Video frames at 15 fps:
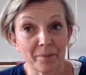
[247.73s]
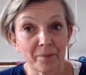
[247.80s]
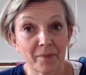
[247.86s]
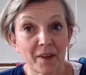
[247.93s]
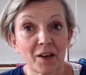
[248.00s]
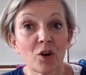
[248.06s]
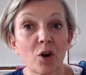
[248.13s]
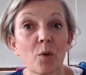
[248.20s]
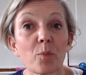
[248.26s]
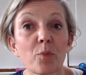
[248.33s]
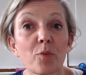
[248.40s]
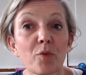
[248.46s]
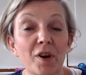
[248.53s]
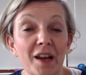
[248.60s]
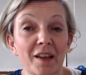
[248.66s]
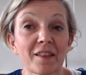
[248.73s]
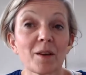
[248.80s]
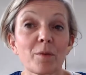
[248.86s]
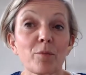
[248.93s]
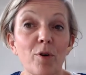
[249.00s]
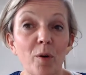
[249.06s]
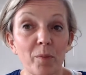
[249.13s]
They're not breathing
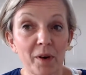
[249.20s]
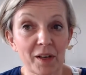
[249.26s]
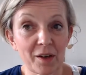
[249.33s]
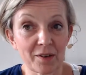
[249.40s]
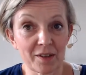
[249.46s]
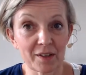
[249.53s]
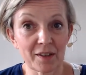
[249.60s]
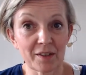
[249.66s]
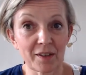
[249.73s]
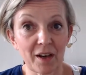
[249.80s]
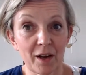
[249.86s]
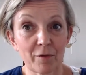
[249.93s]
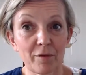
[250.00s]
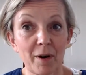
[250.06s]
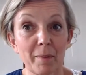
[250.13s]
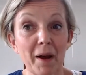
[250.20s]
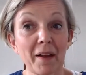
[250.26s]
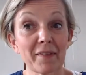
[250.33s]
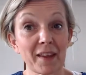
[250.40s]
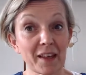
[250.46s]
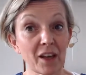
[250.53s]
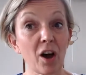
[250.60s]
properly using the diaphragm, and
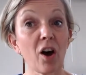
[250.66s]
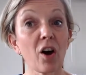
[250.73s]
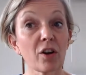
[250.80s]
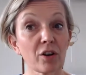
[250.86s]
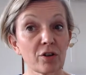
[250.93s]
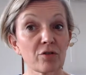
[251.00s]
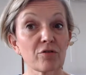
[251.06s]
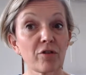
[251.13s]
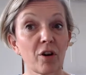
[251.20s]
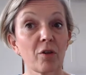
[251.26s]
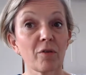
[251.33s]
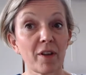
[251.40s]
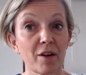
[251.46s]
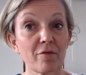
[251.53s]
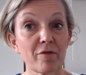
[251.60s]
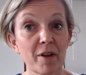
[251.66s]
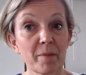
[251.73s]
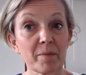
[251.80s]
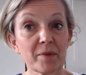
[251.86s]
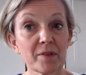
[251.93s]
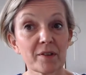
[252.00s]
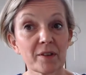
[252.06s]
they can't control their ribs.